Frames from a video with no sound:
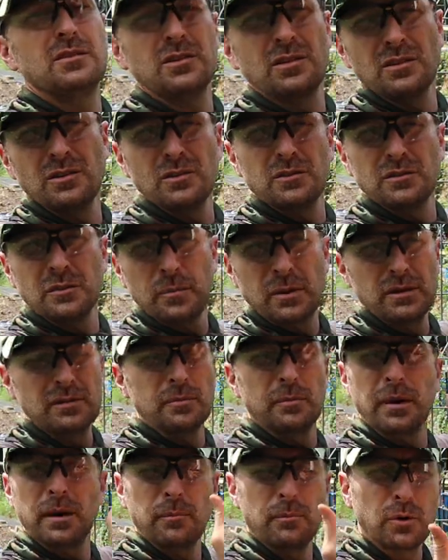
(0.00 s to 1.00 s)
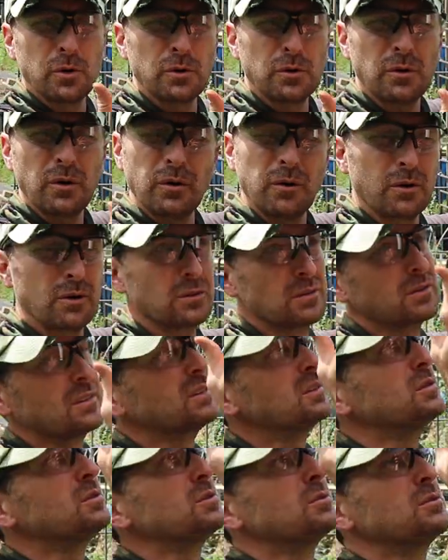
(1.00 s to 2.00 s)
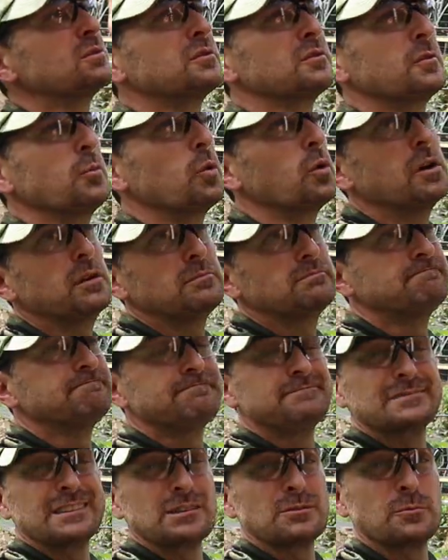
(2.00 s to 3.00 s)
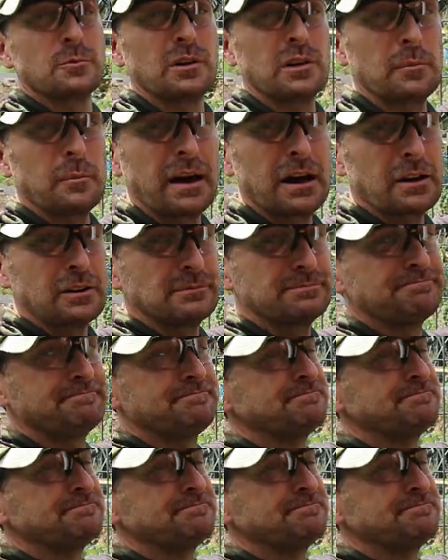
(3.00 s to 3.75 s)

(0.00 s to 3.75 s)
You can use a piece of bamboo or you can use some wood, it doesn't really matter.